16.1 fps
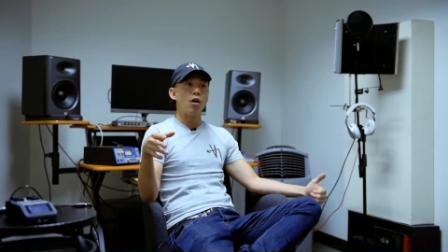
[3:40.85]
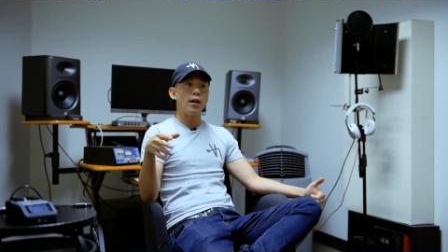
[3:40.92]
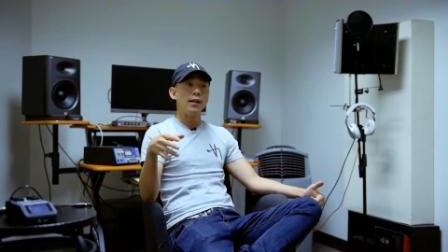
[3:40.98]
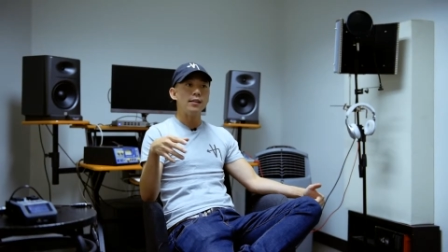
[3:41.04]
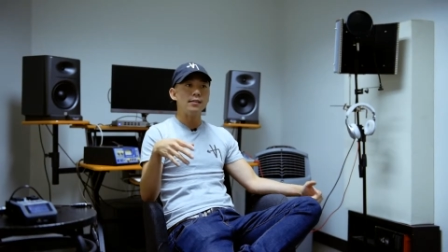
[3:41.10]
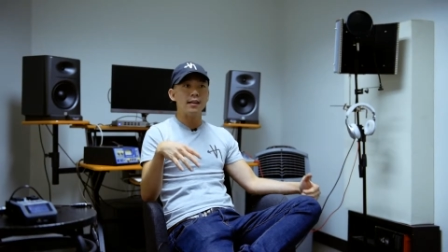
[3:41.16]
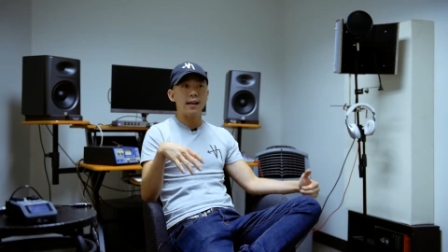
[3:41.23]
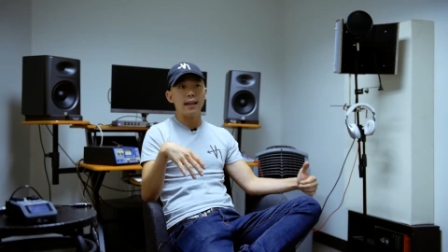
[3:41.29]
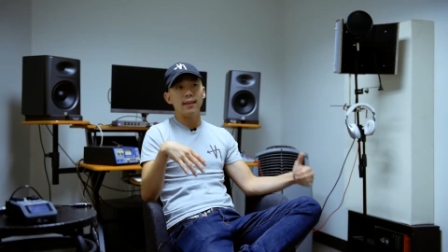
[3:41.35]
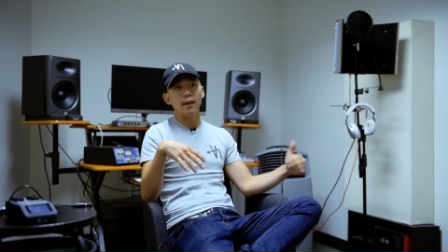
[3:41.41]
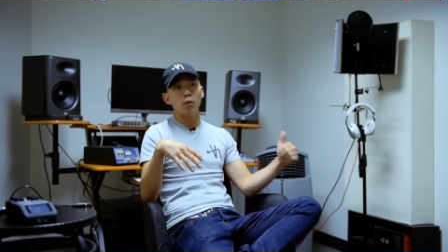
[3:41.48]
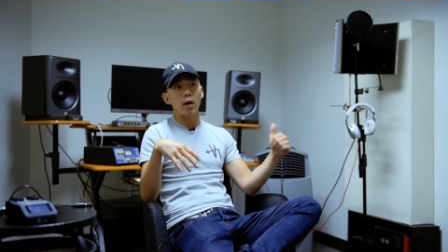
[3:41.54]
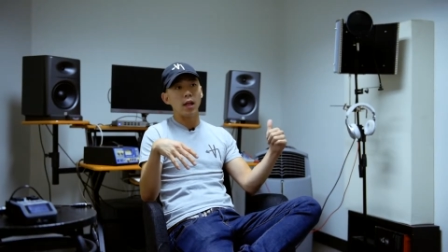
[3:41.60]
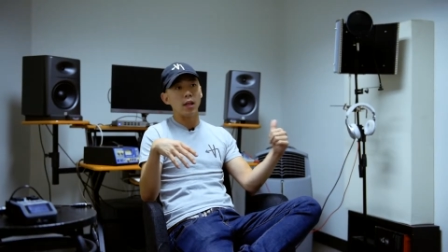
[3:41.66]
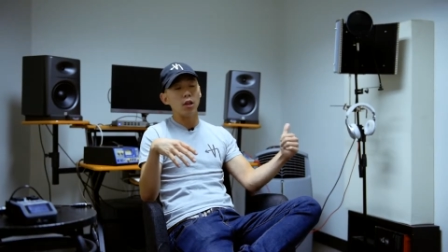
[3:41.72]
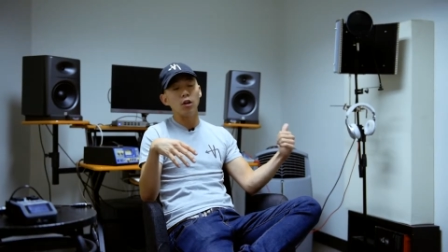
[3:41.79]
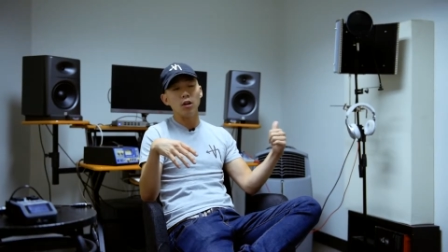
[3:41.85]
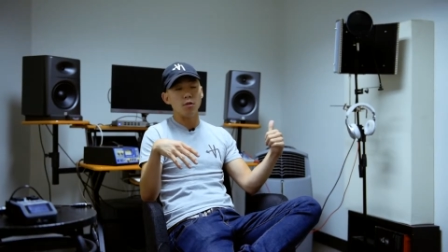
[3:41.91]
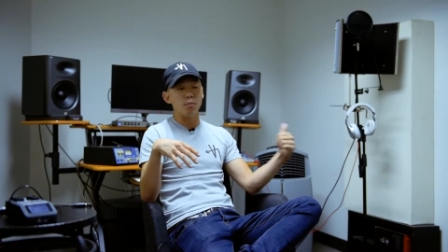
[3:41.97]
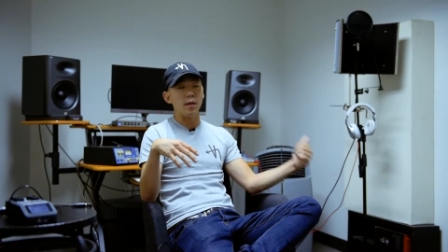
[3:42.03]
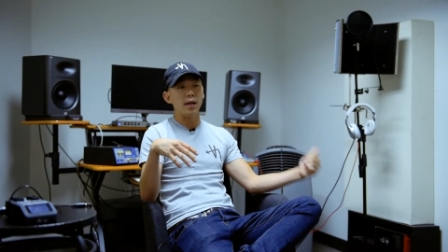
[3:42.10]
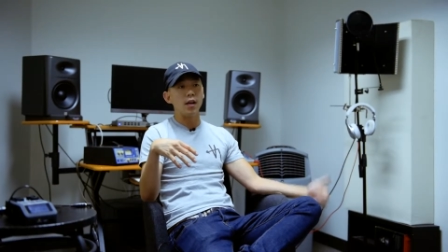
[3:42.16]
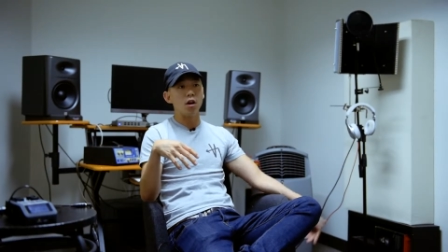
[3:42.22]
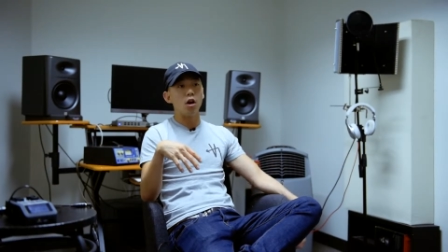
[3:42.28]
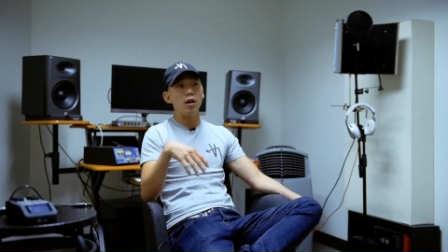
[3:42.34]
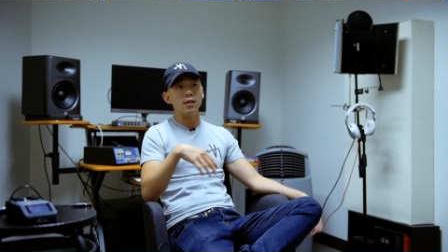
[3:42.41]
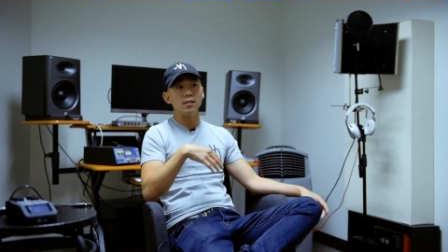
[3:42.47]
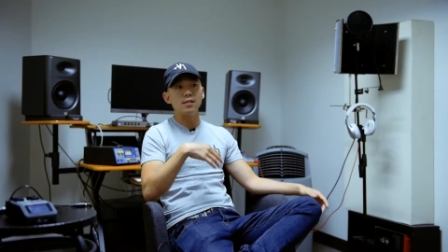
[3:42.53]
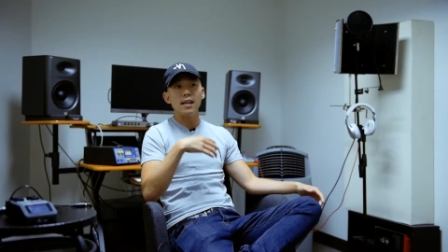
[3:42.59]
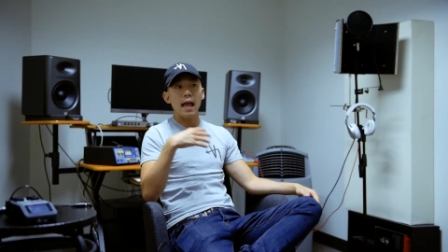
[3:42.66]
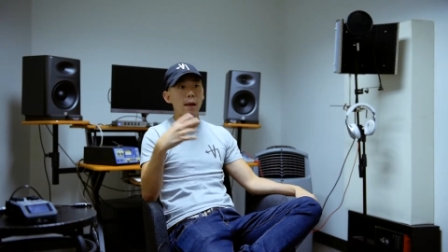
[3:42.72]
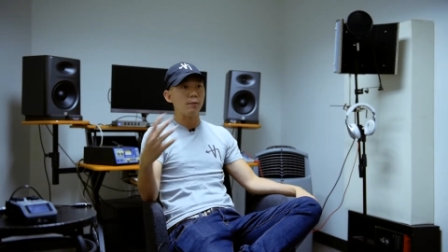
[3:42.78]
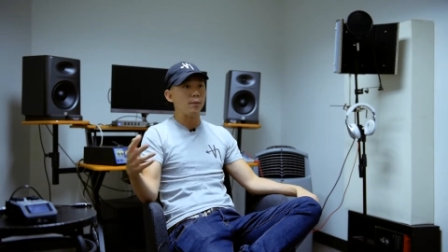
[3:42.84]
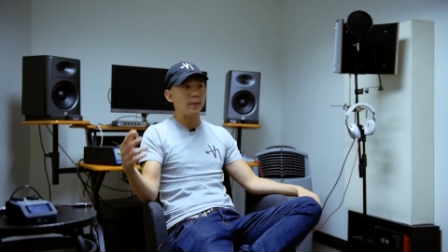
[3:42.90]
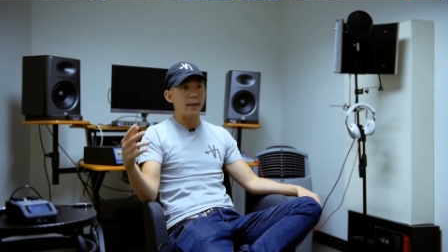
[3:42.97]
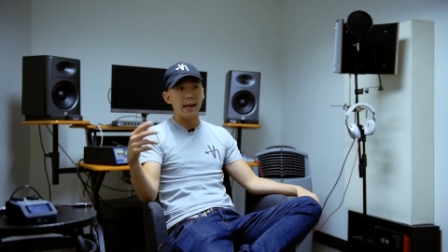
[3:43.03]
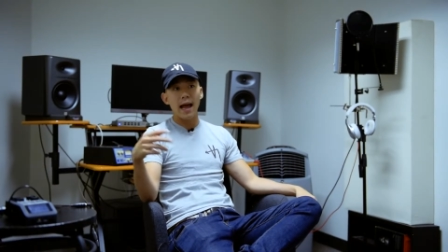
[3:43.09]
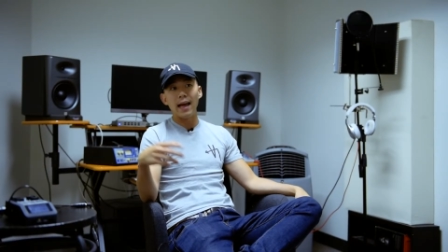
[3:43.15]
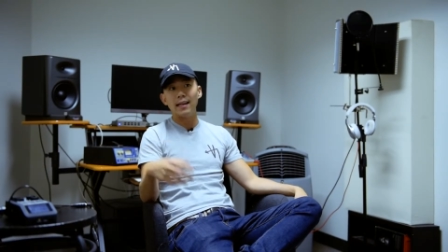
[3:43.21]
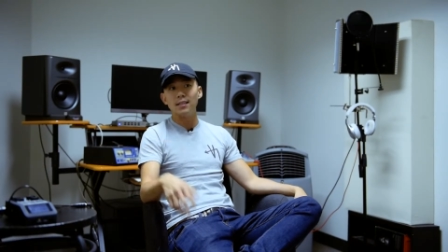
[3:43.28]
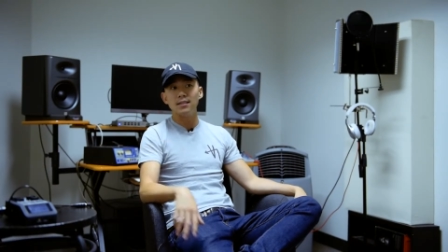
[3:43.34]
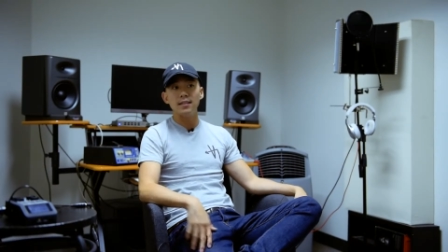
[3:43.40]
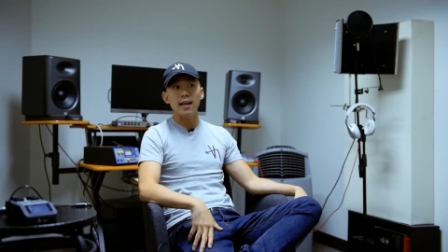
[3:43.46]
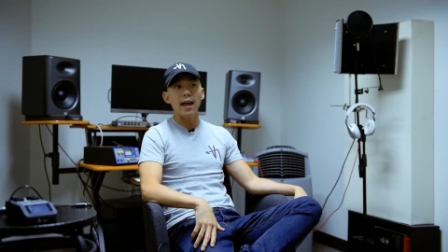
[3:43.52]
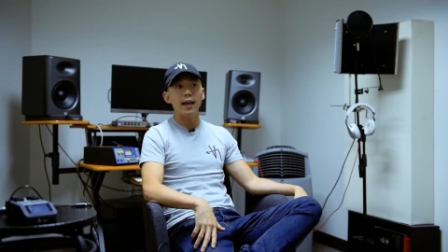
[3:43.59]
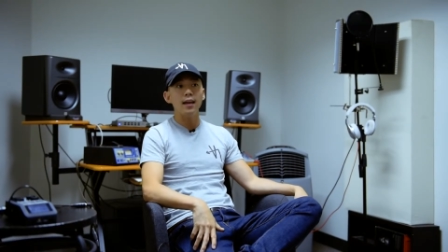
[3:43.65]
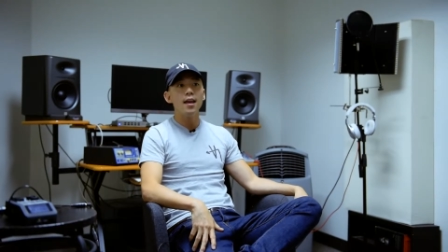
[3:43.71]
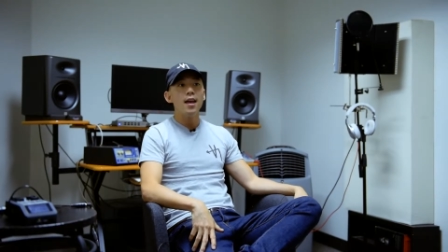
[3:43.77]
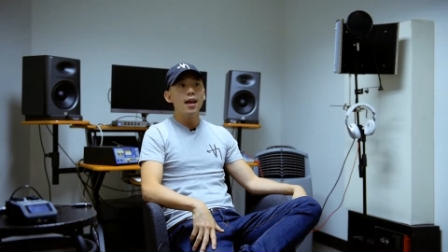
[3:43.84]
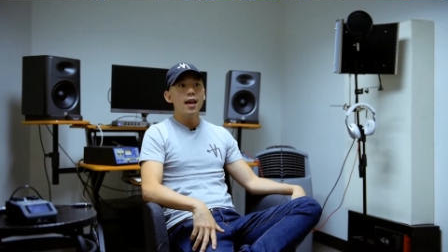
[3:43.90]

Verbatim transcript: artist, and I think what I learned as being an artist helps me at ISA.